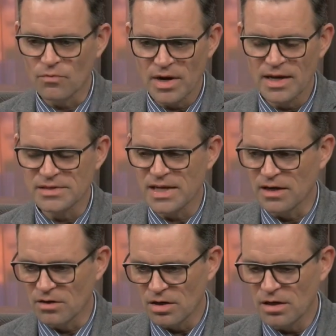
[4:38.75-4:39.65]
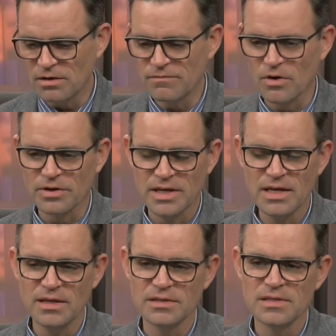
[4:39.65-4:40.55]
raise and love our
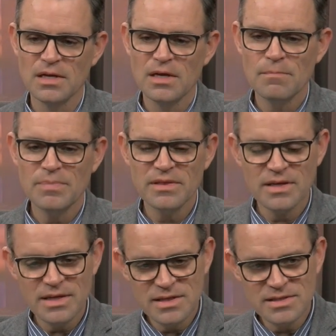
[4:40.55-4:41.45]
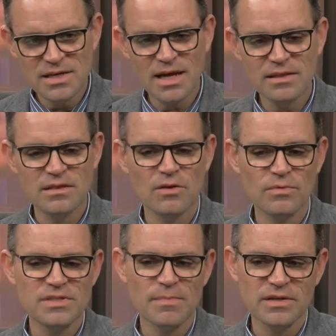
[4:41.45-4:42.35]
kids, but it is not their
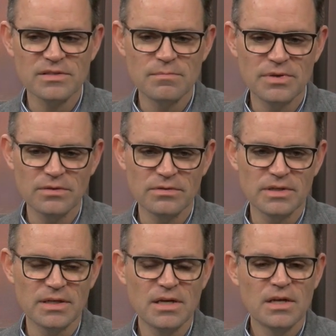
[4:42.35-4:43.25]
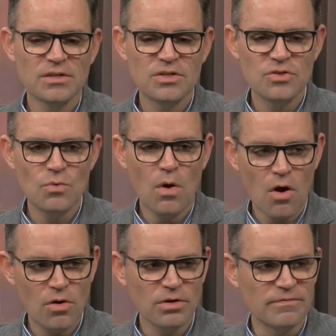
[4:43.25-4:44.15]
responsibility to do
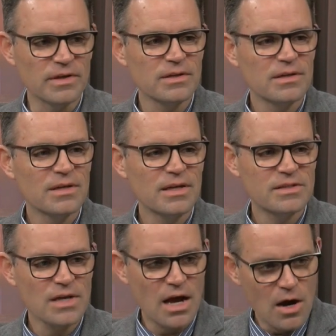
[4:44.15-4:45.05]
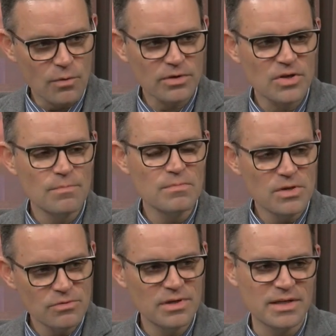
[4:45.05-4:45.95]
all of it. It's our
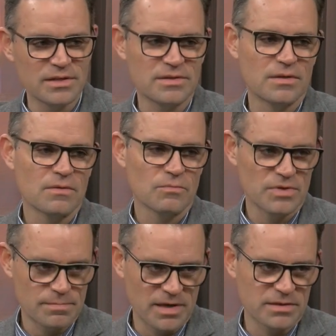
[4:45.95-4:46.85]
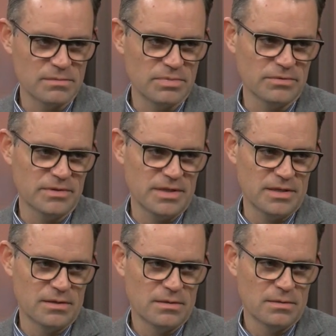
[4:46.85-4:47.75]
community's responsibility.